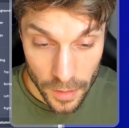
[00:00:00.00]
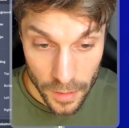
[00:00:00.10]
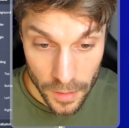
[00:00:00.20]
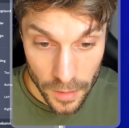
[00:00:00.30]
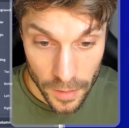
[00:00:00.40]

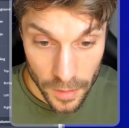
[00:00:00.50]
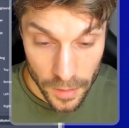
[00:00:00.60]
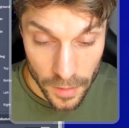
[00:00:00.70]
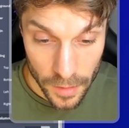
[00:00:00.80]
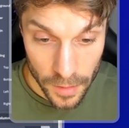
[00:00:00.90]

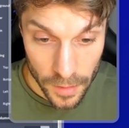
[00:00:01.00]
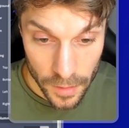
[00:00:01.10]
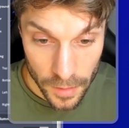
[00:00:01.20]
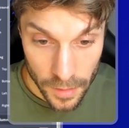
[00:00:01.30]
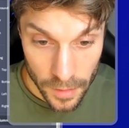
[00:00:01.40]

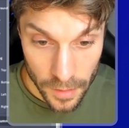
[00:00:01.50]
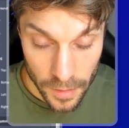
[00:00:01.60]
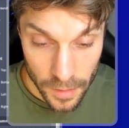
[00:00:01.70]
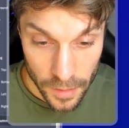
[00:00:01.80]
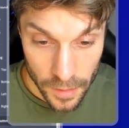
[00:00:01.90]

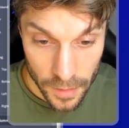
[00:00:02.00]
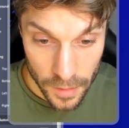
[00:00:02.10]
Nobody speaks.